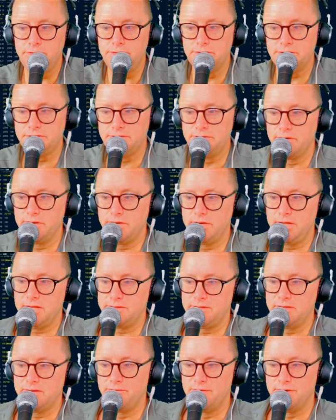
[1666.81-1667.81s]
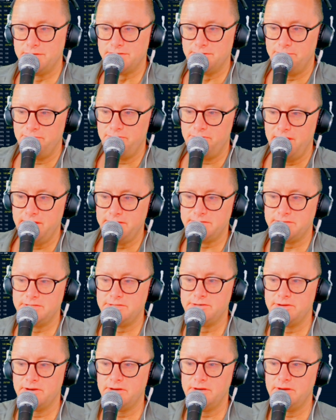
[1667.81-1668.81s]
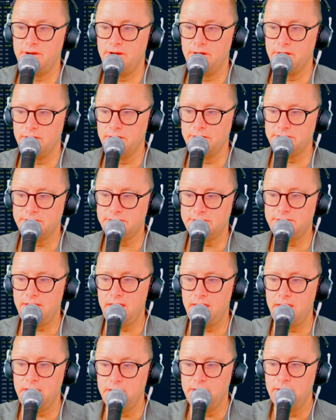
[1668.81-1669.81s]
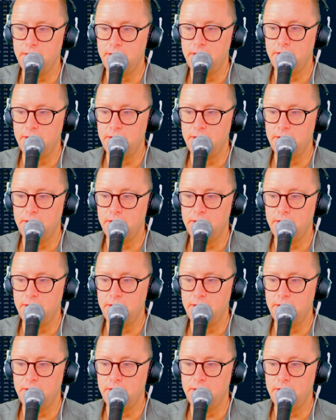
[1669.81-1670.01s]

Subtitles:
you're still going to get the original prices are going to stay